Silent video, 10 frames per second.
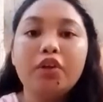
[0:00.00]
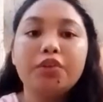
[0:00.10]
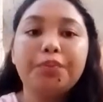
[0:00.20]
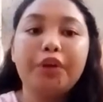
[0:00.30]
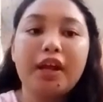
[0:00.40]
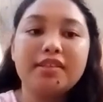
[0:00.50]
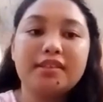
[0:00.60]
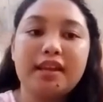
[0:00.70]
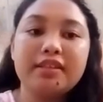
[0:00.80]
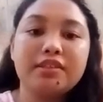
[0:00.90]
to
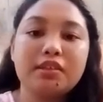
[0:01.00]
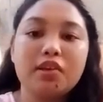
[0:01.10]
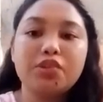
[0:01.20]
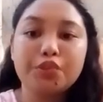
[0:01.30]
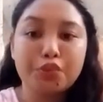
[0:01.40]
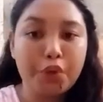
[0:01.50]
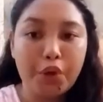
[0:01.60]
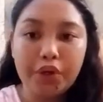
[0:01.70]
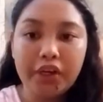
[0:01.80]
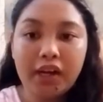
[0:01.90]
process,
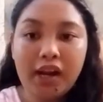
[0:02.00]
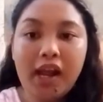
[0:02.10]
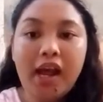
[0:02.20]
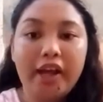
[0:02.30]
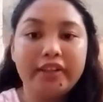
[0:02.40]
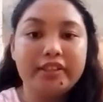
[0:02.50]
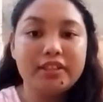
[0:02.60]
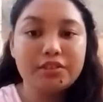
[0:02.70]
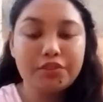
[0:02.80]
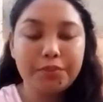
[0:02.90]
store, and
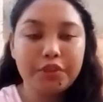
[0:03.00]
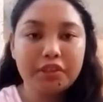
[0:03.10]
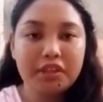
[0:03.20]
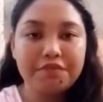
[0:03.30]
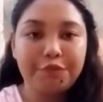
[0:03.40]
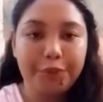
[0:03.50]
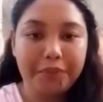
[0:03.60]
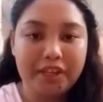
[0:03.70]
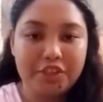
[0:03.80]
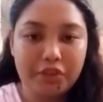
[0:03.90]
distribute
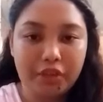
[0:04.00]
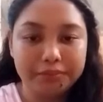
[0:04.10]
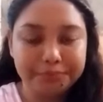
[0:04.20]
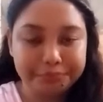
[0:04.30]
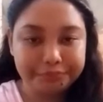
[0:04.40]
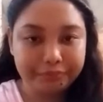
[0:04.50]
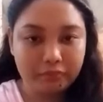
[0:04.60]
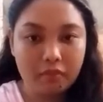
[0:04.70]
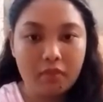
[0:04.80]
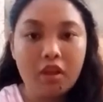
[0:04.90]
information.
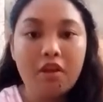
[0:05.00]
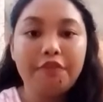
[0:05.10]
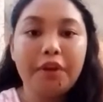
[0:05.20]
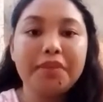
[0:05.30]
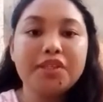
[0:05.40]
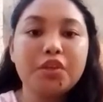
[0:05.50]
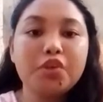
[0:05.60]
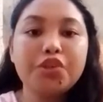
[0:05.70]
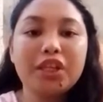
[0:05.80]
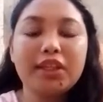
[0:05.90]
From a
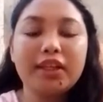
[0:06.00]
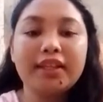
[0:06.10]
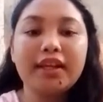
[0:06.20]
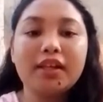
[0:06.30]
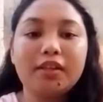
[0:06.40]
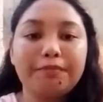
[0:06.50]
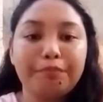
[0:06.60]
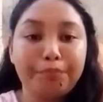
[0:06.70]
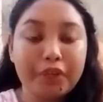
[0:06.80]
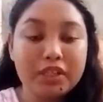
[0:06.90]
socio-technical
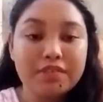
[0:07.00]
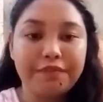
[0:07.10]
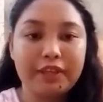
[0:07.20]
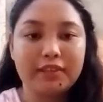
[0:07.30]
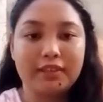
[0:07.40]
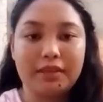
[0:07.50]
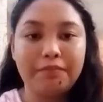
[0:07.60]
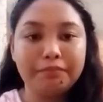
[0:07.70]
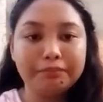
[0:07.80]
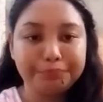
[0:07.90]

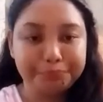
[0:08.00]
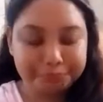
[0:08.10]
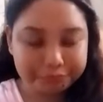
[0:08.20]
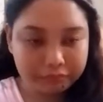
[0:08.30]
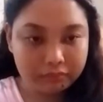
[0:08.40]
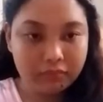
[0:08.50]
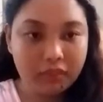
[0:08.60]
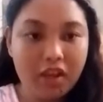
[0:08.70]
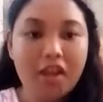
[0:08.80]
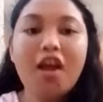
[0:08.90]
perspective,
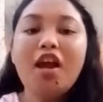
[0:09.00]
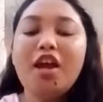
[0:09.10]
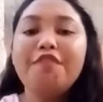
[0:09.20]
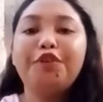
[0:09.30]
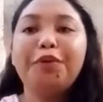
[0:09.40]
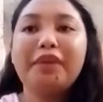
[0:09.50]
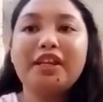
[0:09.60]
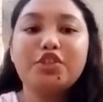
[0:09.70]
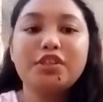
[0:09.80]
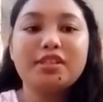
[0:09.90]

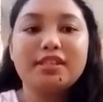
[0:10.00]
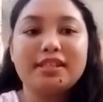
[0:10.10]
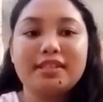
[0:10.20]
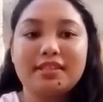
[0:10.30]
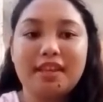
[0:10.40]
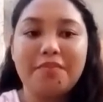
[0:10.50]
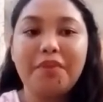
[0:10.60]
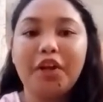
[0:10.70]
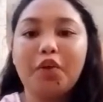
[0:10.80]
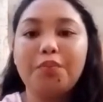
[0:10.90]
information systems
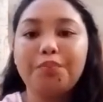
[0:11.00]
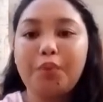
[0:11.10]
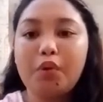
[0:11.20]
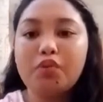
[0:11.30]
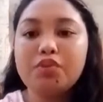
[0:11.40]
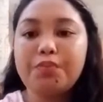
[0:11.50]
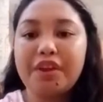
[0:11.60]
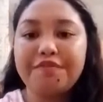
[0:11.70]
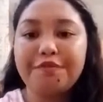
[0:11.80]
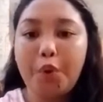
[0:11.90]
are composed by
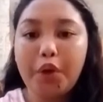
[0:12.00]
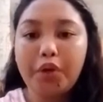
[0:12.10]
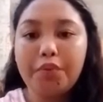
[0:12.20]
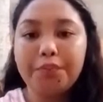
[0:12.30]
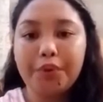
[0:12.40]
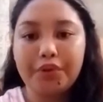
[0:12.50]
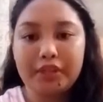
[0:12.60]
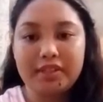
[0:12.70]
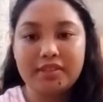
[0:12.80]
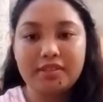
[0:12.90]
four
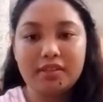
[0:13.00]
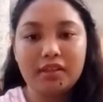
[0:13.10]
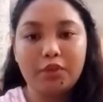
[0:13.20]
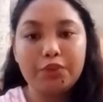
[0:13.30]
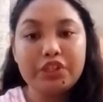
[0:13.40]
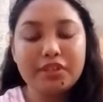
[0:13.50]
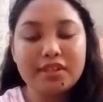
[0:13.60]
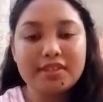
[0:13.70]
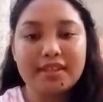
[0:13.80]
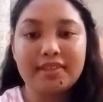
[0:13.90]
components, which
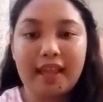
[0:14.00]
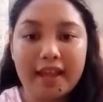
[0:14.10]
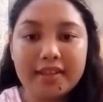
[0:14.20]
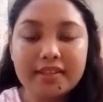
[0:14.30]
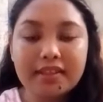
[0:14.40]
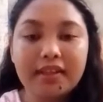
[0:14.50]
is the task,